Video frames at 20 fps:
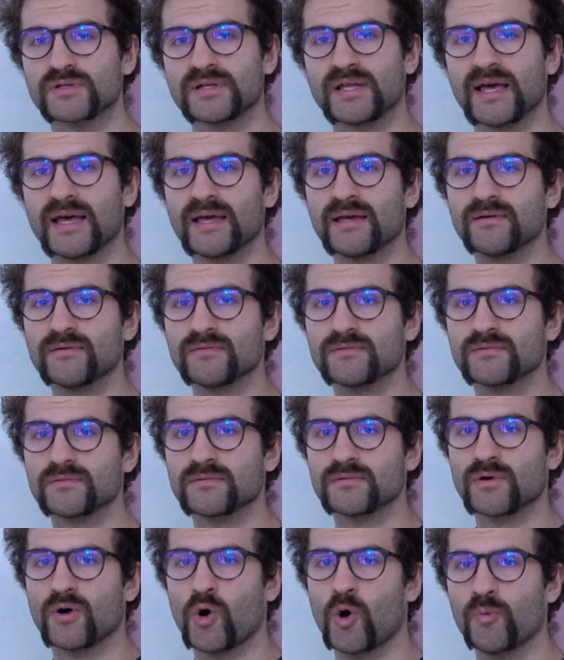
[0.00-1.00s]
today.
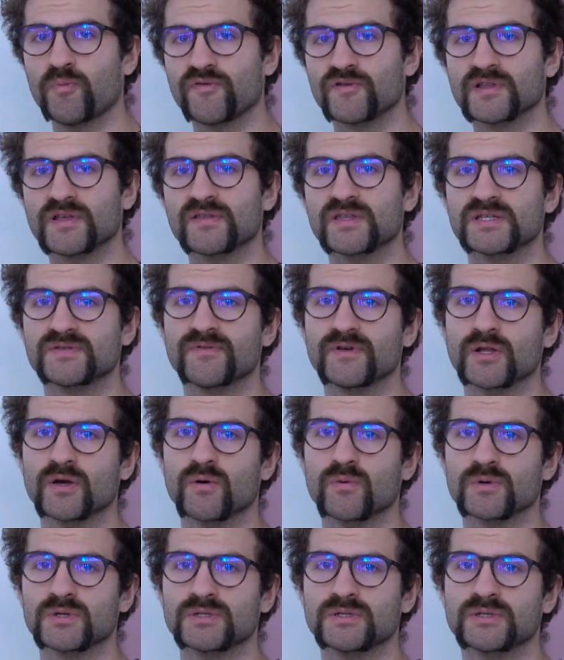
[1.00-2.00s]
Hopefully this
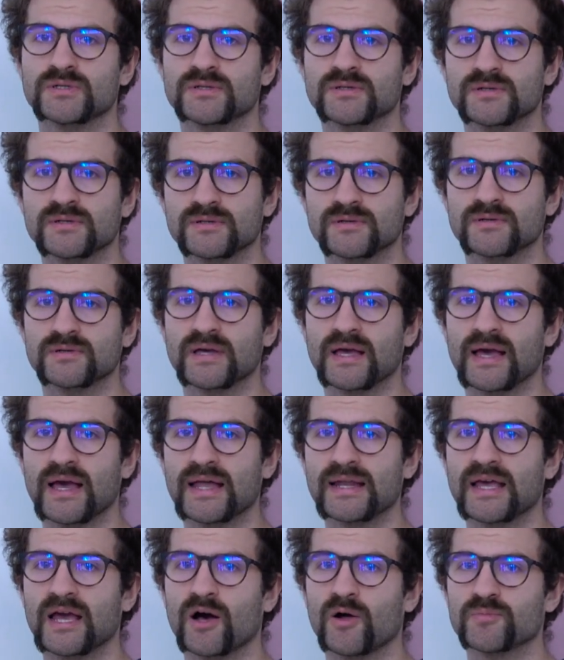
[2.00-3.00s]
video was
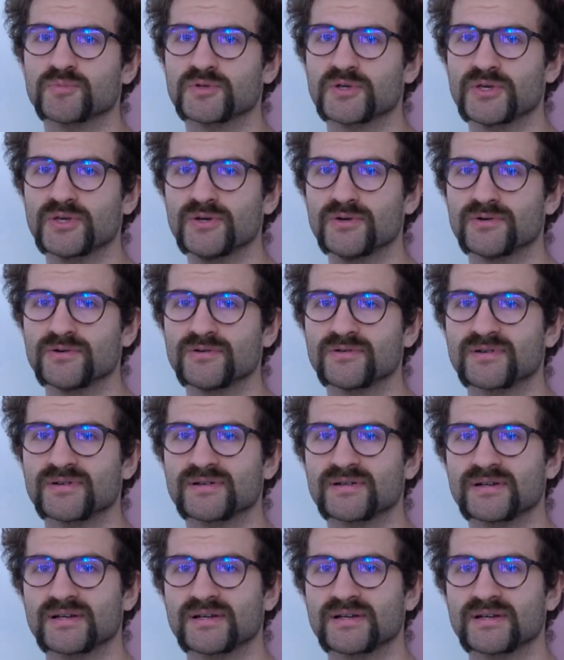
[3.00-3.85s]
any help to you.